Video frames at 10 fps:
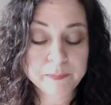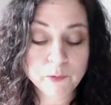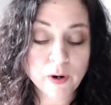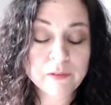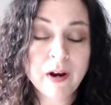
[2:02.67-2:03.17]

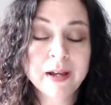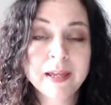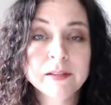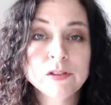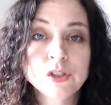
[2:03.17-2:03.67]
Gray
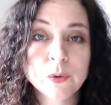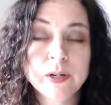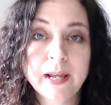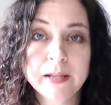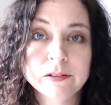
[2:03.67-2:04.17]
rock is
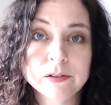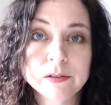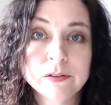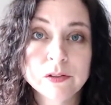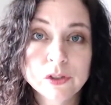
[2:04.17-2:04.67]
short
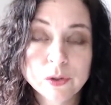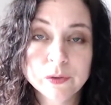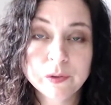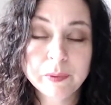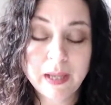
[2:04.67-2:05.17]
answers,
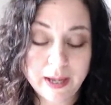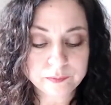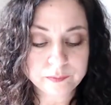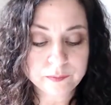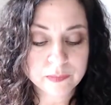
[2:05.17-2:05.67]
short reply.
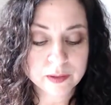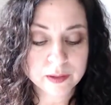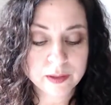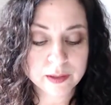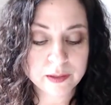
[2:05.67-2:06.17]

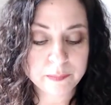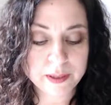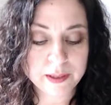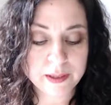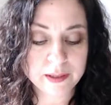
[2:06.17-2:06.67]
It can
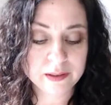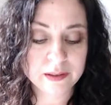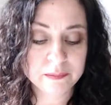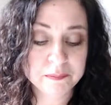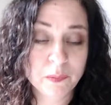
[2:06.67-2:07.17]
be
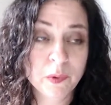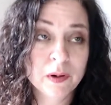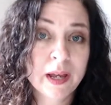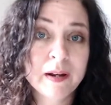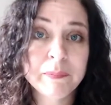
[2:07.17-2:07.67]

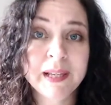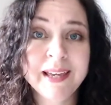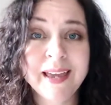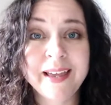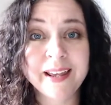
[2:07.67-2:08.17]
more kind of
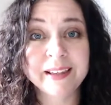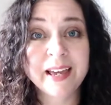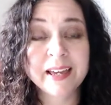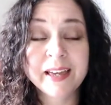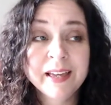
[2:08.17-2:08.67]
placating,
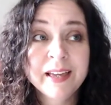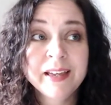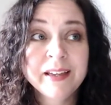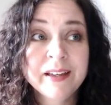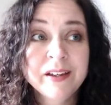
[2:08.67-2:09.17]
like,
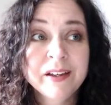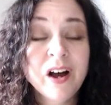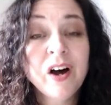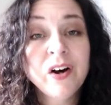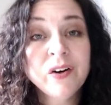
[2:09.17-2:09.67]

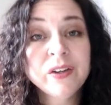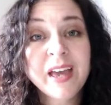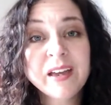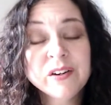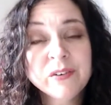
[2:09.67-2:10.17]
oh
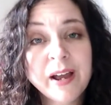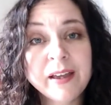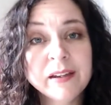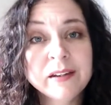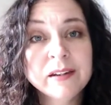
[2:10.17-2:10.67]
yeah, you're
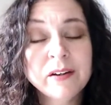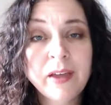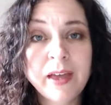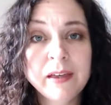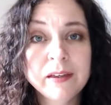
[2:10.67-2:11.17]
right.
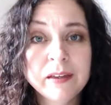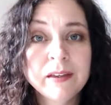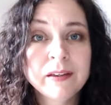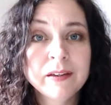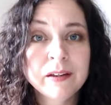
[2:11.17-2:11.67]
Okay.
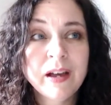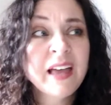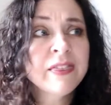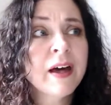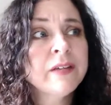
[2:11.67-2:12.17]
I
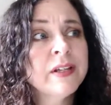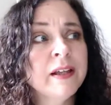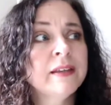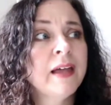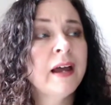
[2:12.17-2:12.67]
hadn't thought of it
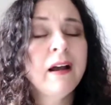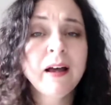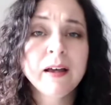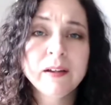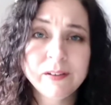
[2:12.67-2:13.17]
like that.
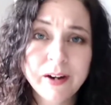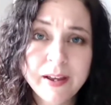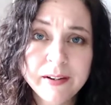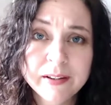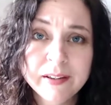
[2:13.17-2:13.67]
Huh? All right.